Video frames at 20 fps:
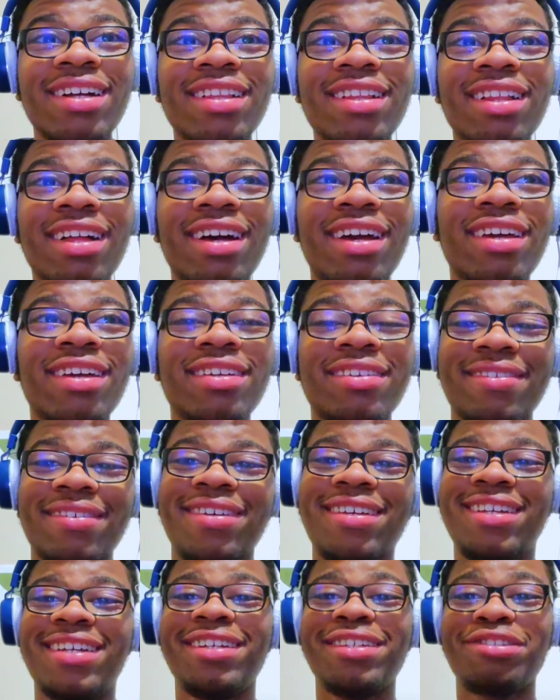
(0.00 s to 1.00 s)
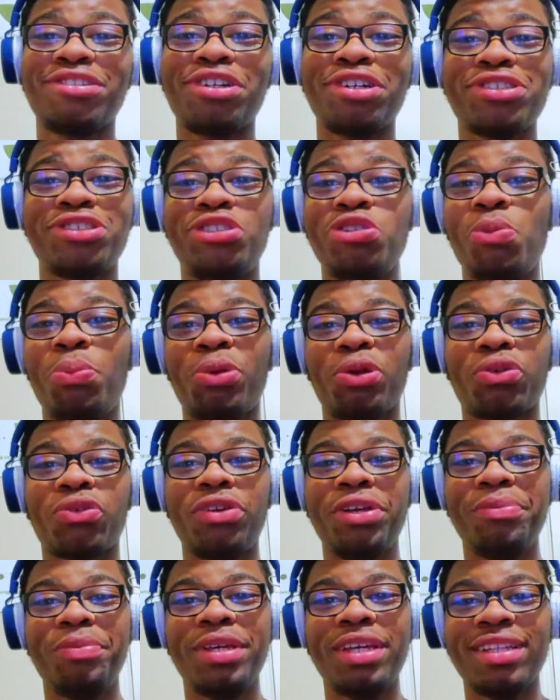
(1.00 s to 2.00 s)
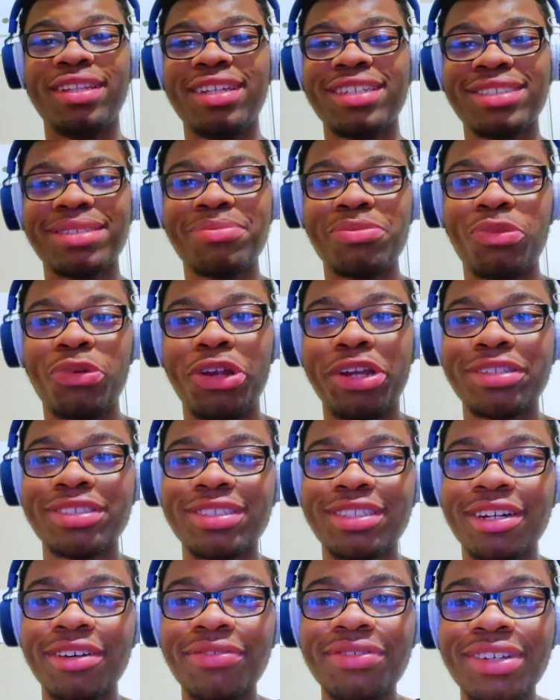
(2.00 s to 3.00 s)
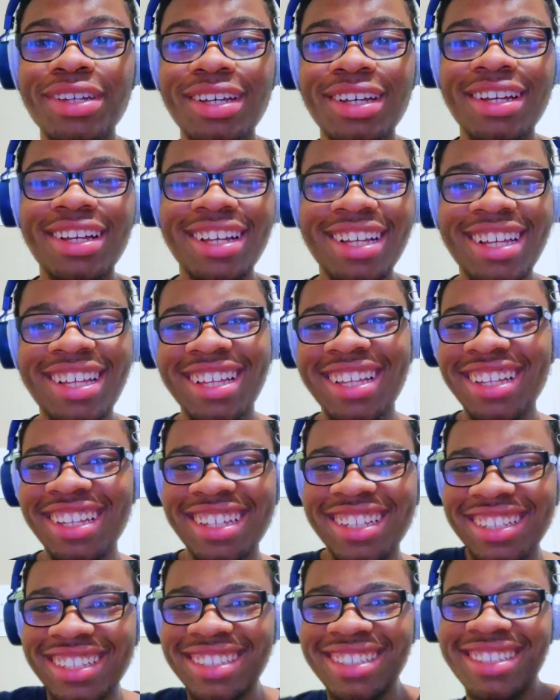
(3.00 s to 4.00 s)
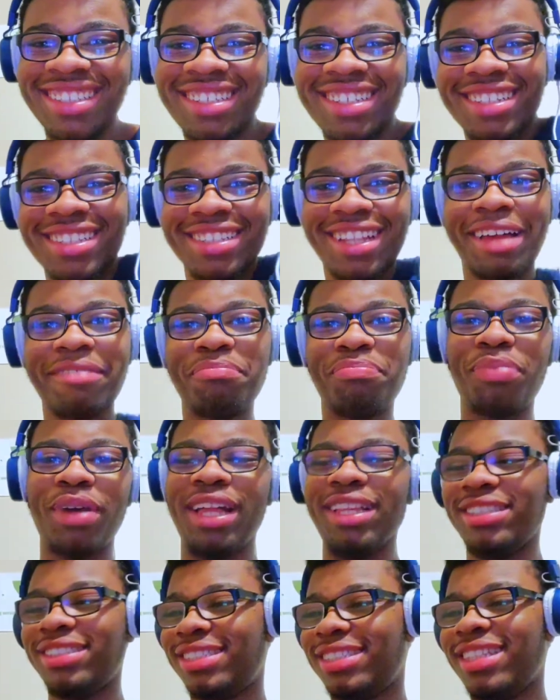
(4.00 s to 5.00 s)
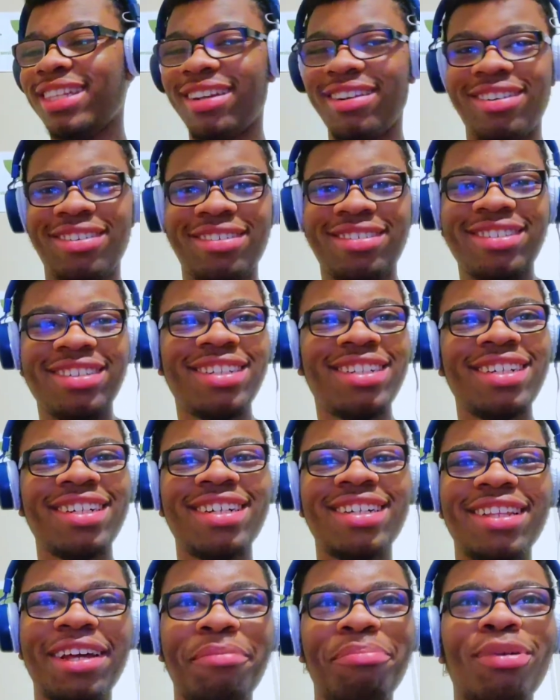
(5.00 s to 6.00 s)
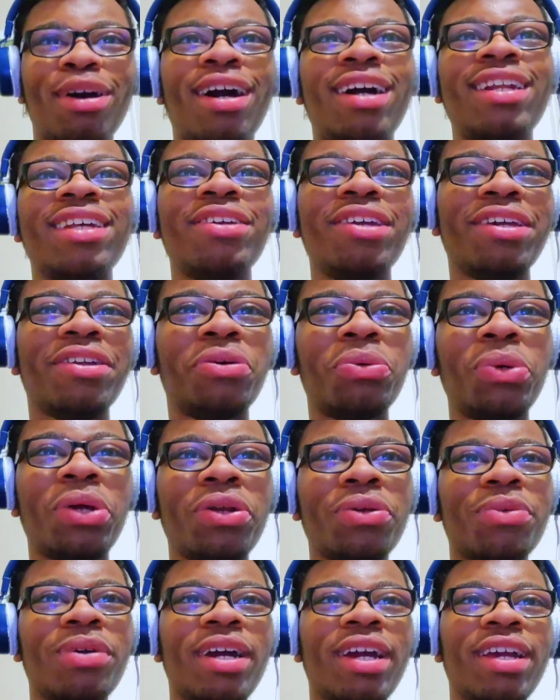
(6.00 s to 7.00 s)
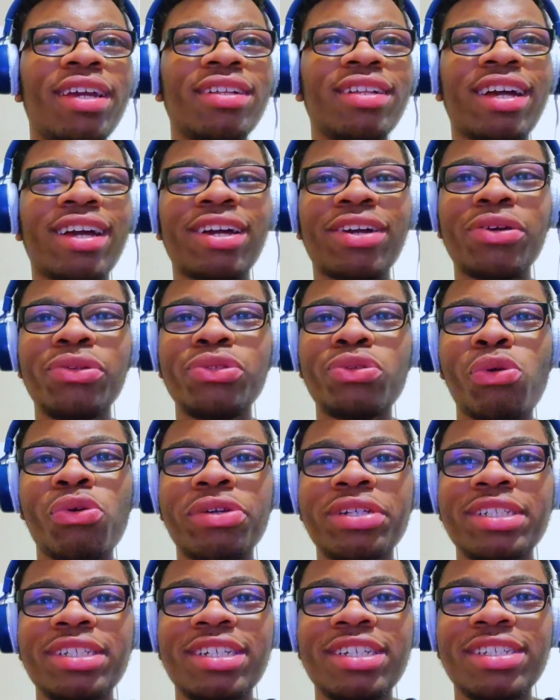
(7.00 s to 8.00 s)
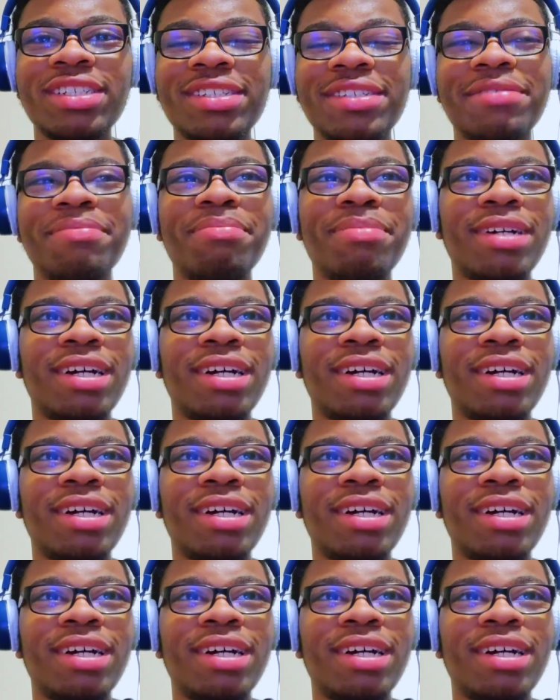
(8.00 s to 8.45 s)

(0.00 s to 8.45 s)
like looks super creepy and does some weird stuff. Like bends their body in a weird way, like a contortionist,